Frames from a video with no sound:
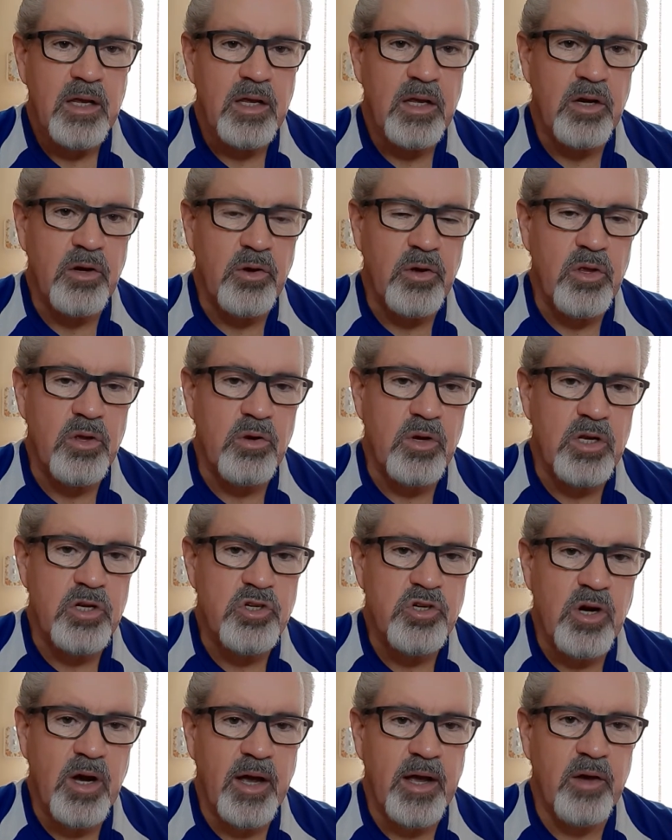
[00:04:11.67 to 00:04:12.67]
you can
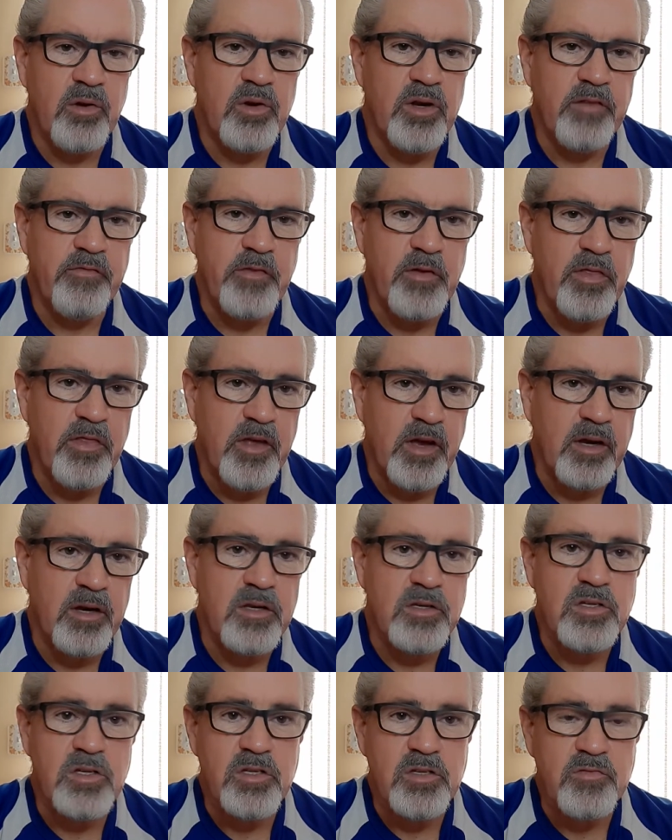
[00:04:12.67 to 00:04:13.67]
try out different
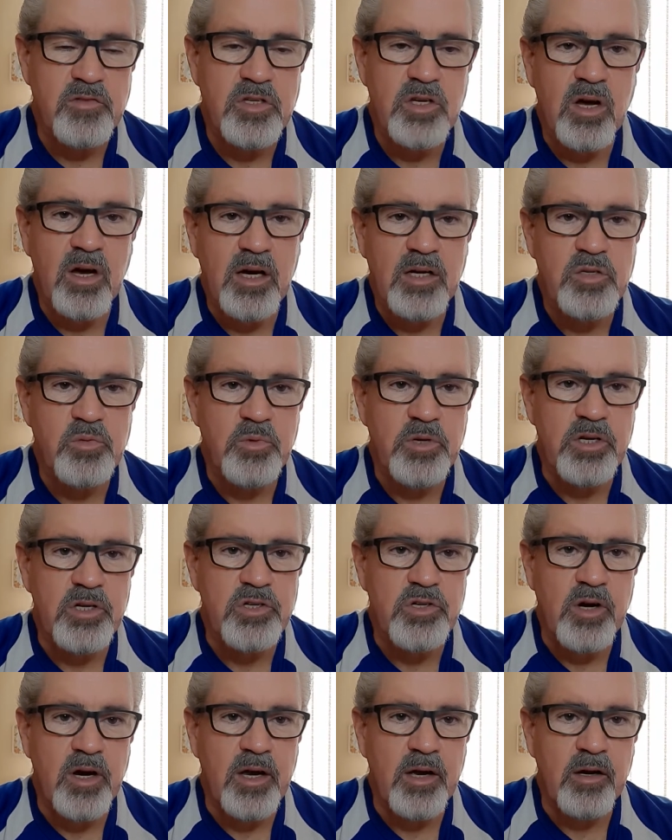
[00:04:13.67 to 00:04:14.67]
thicknesses of socks when you
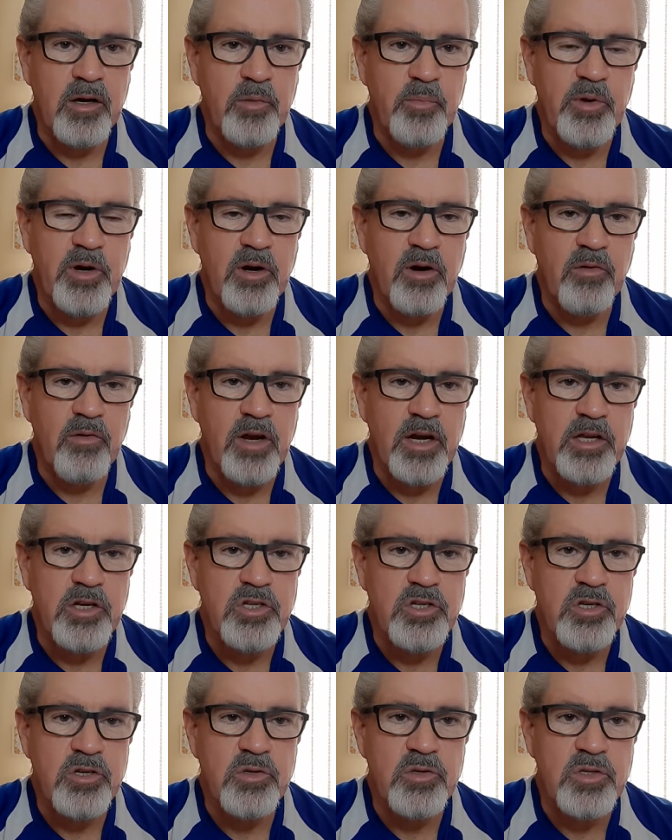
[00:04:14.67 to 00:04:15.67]
try on a pair of running
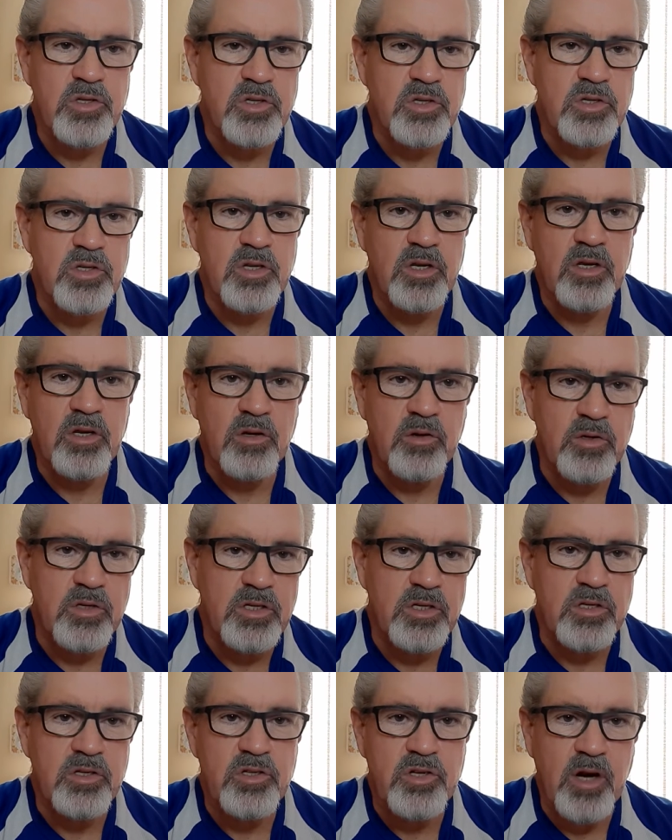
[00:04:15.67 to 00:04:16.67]
shoes,
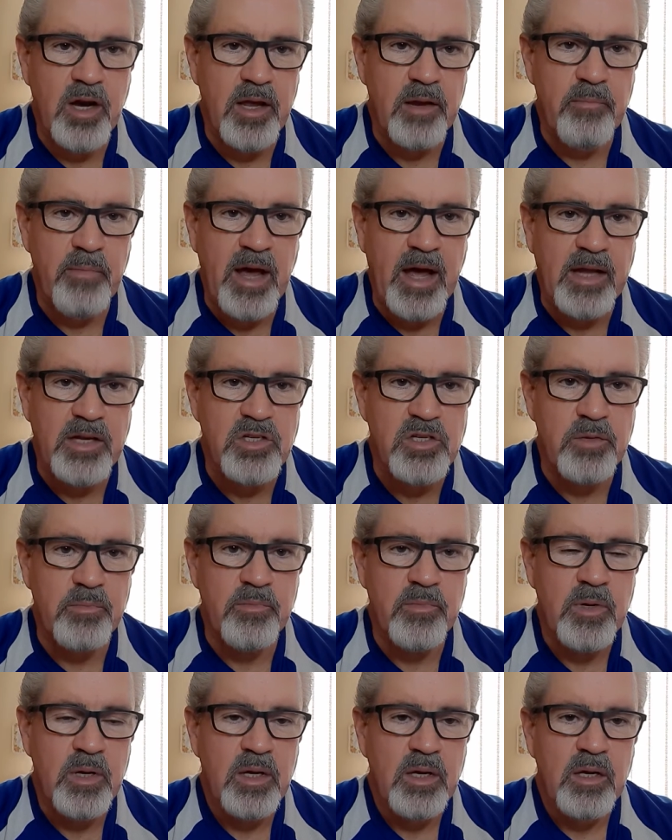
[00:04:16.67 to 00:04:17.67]
to try and match
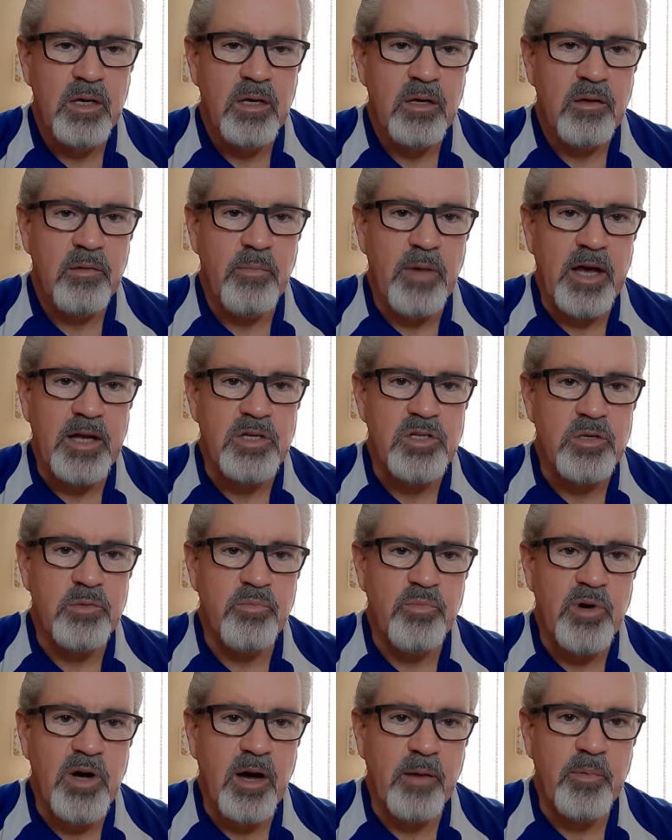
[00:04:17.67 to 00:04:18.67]
them
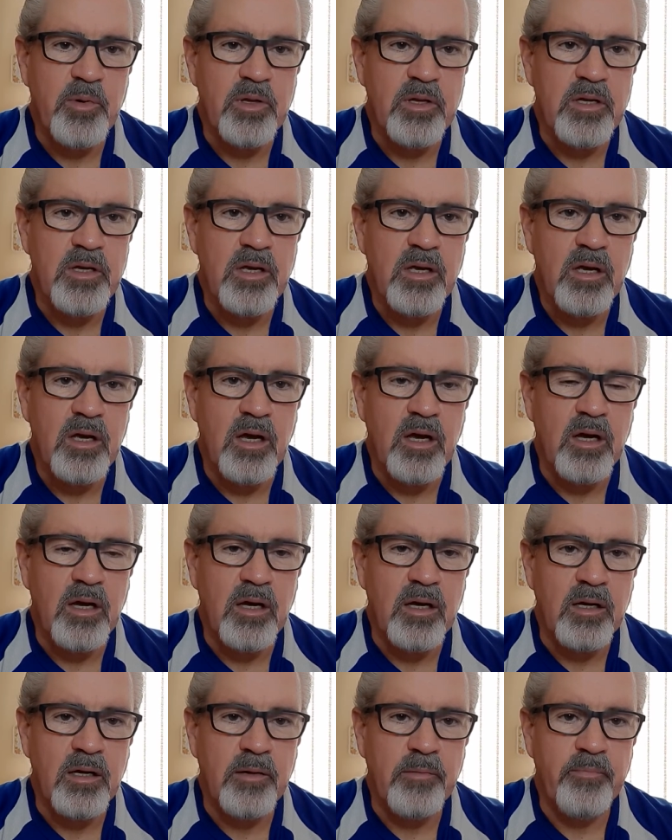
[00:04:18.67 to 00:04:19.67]
properly,
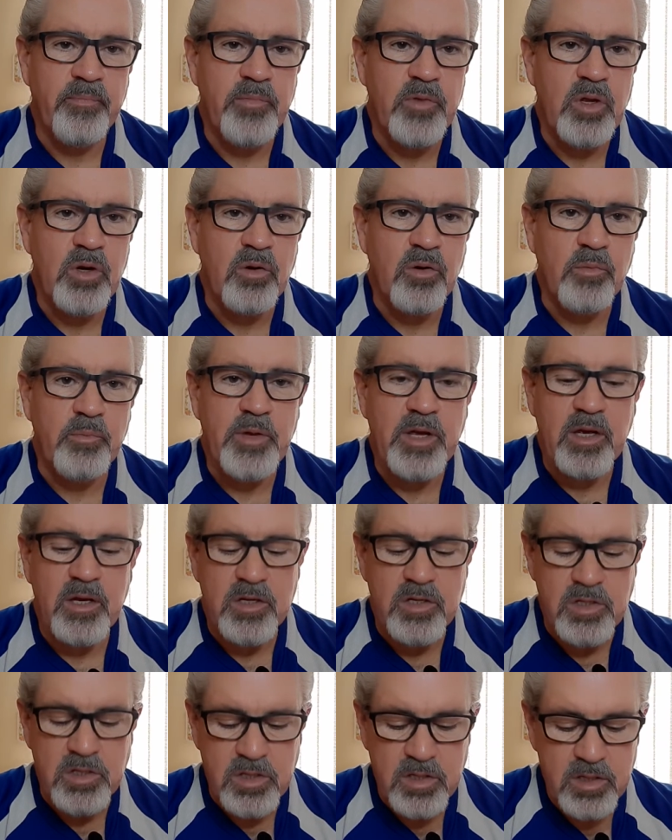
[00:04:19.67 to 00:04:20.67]

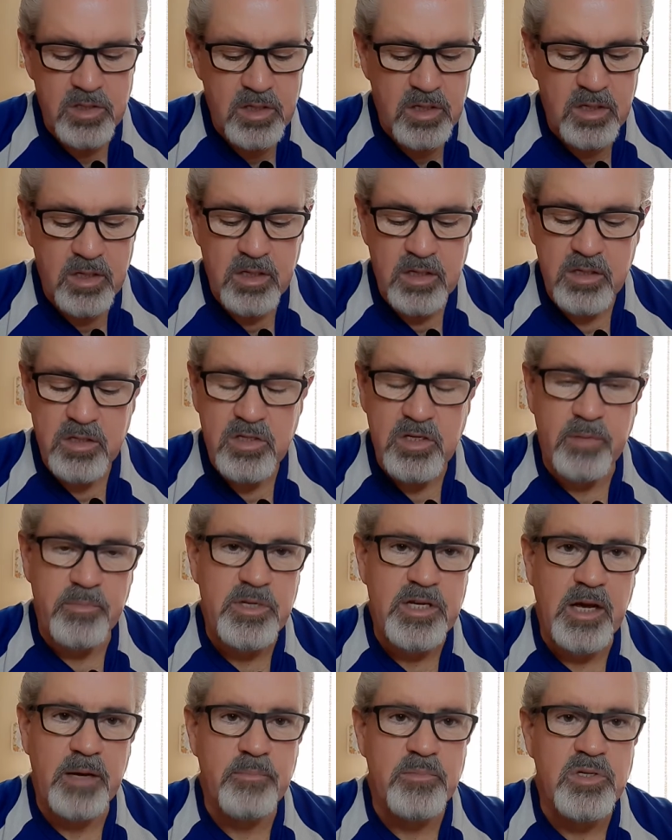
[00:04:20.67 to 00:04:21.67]
because
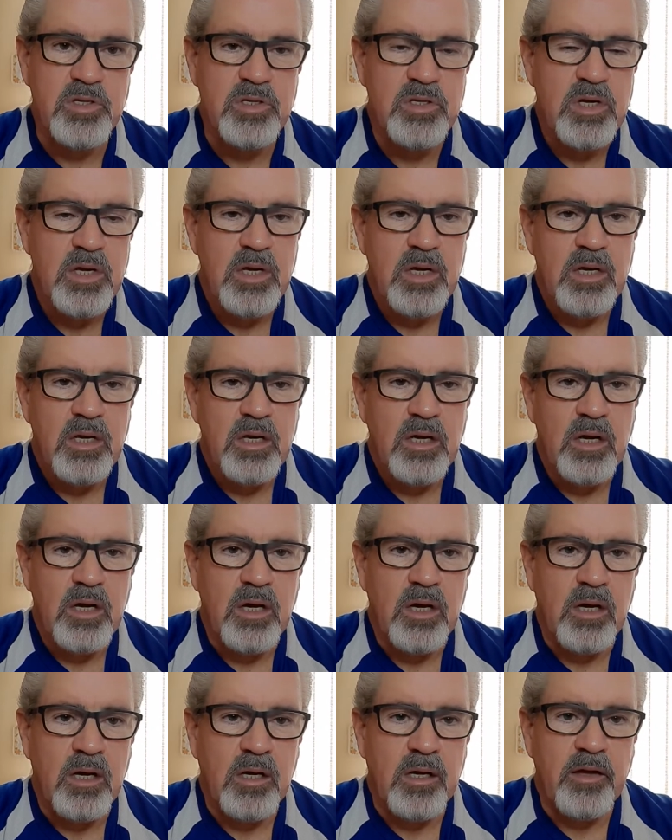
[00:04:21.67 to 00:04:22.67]
sometimes
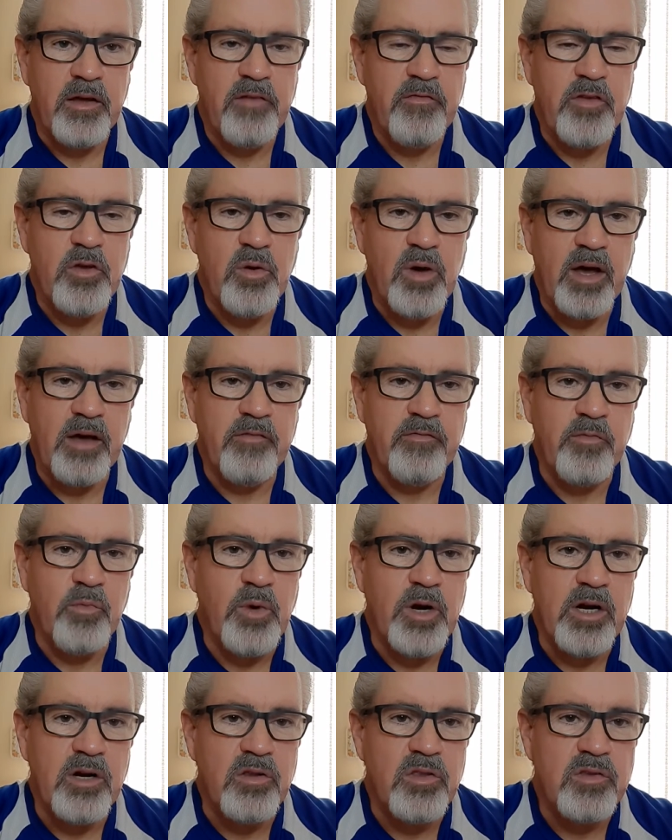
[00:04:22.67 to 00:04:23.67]
if you
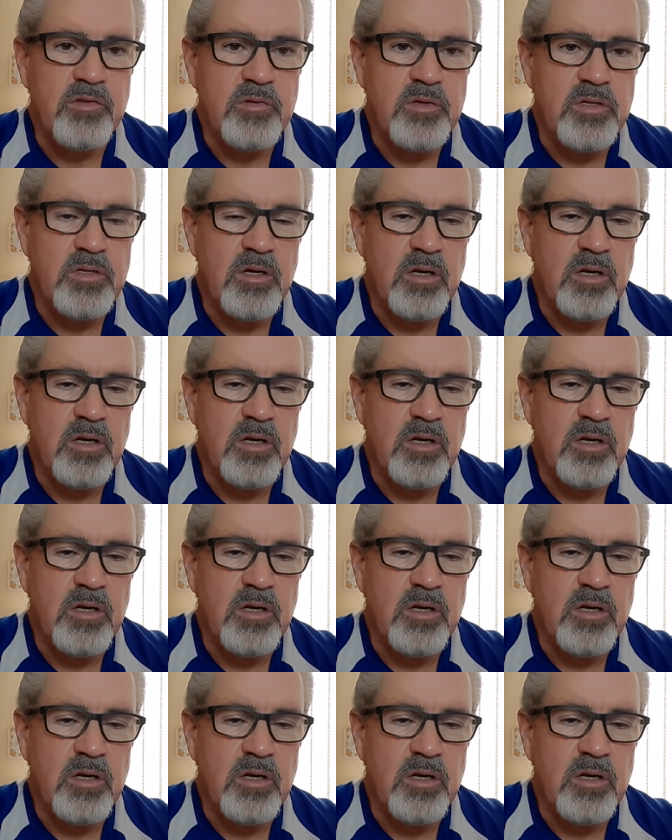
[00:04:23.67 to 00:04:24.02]
wear